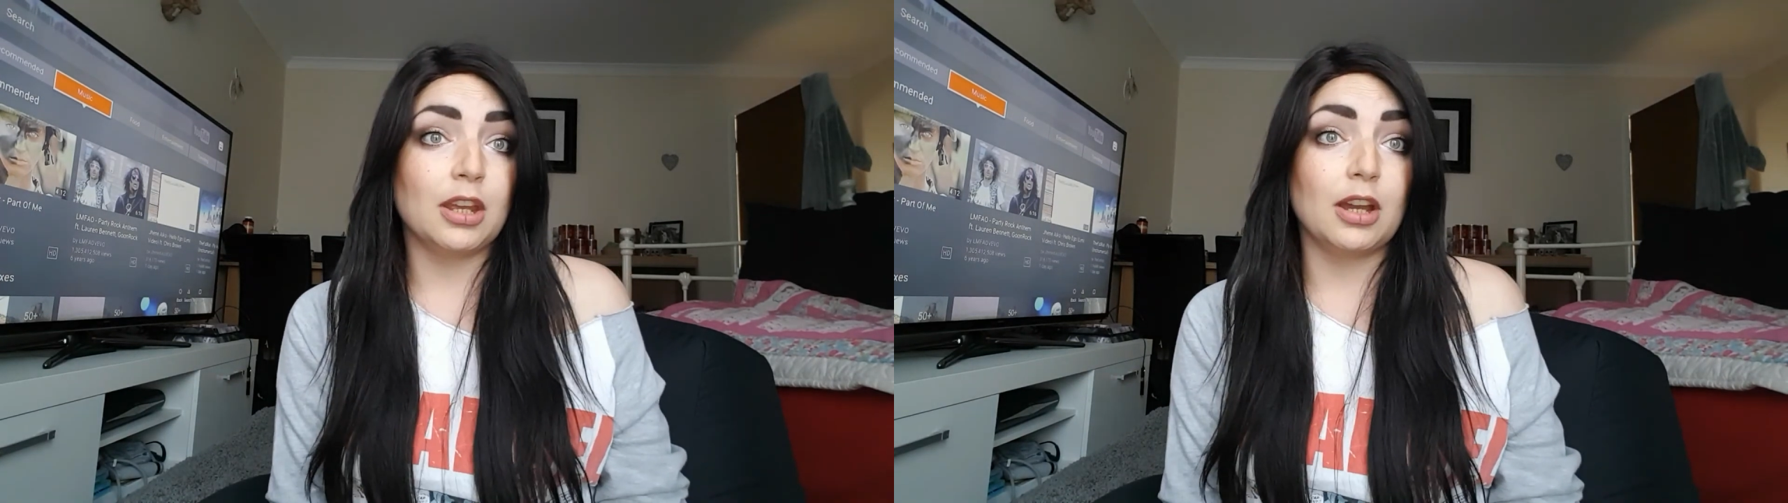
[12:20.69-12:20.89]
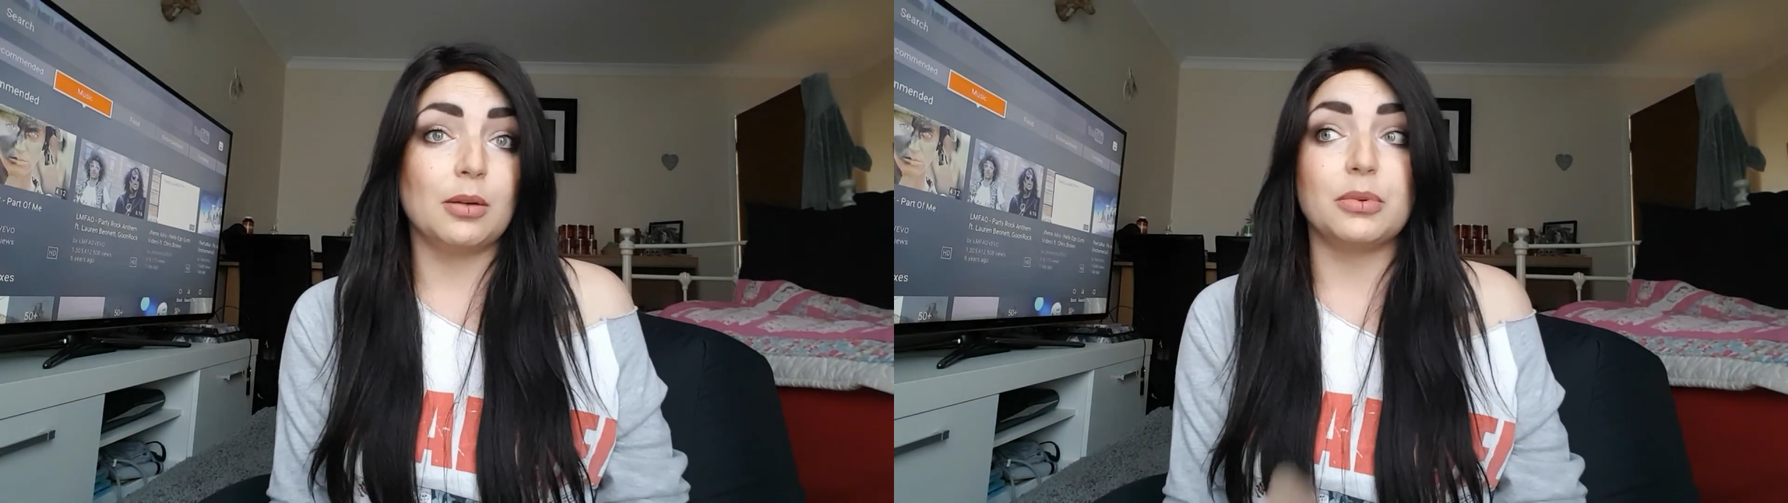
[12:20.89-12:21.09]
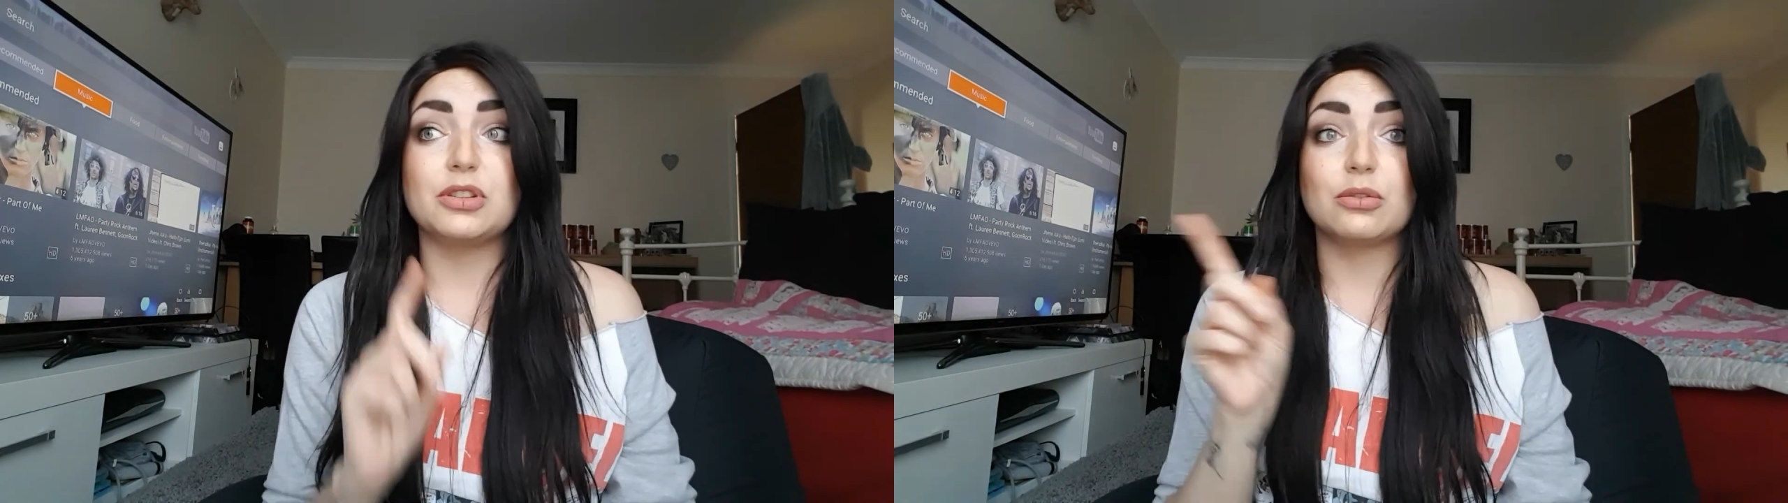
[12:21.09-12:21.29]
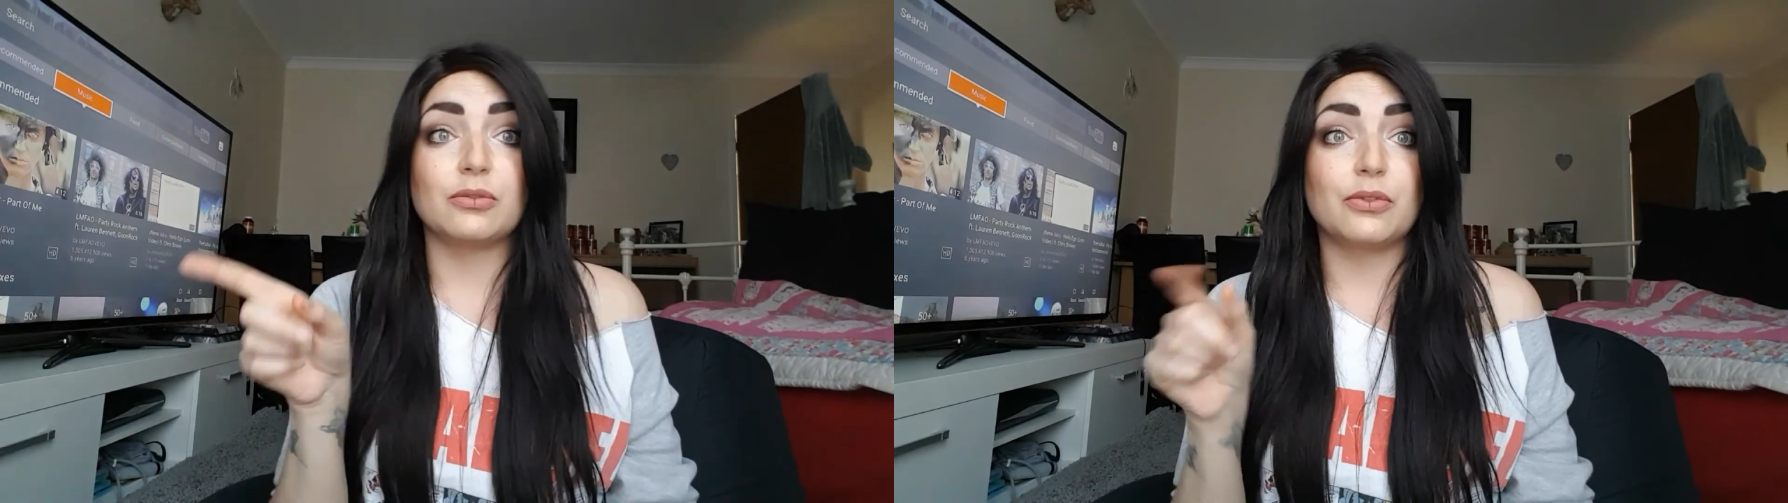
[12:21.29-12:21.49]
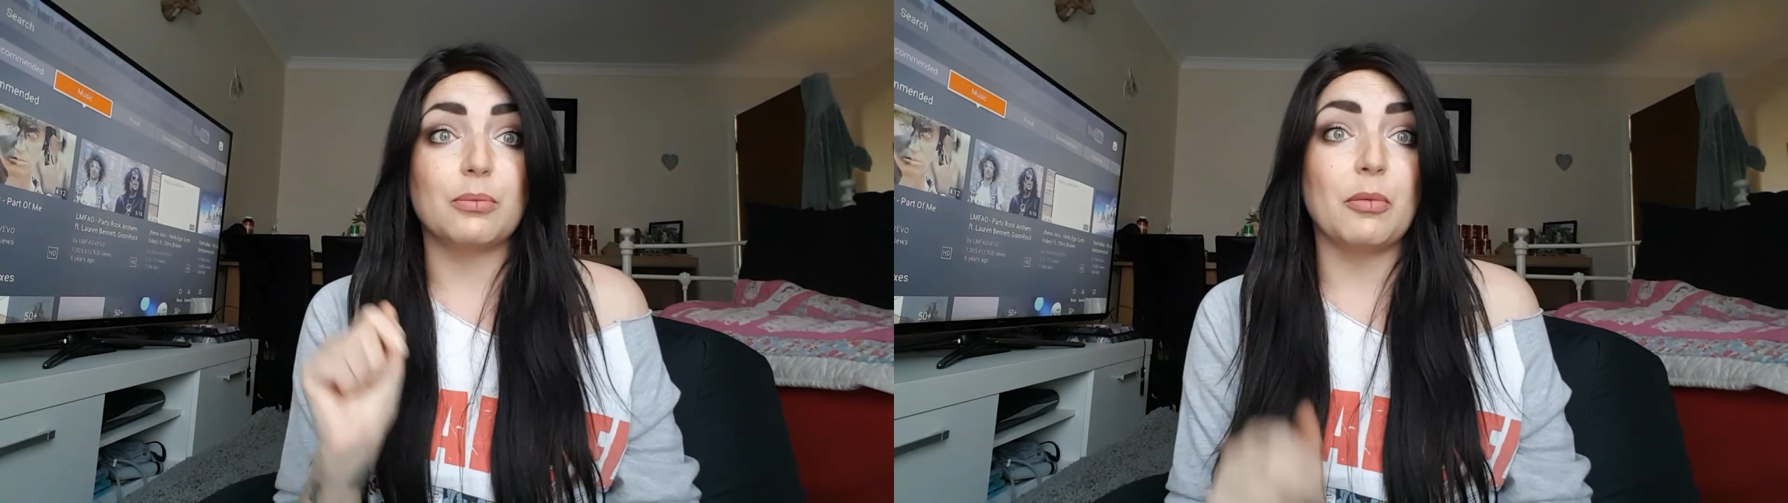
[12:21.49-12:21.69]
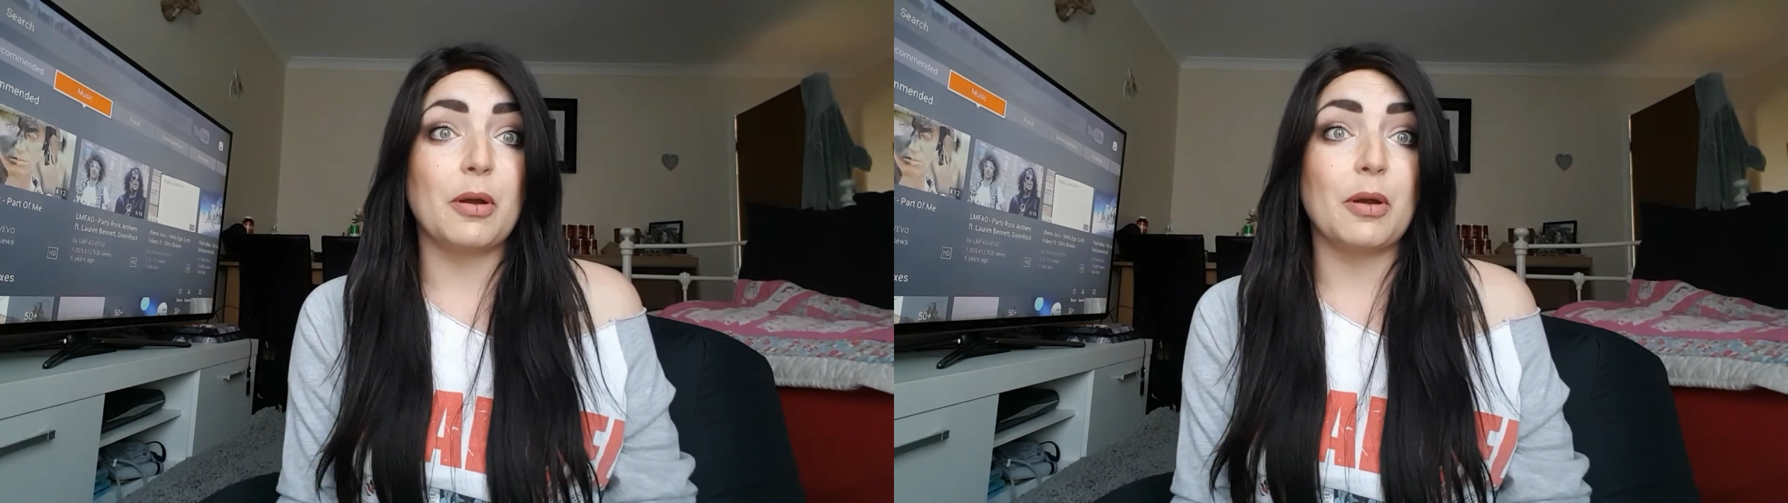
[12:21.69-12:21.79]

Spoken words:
I'll be talking for my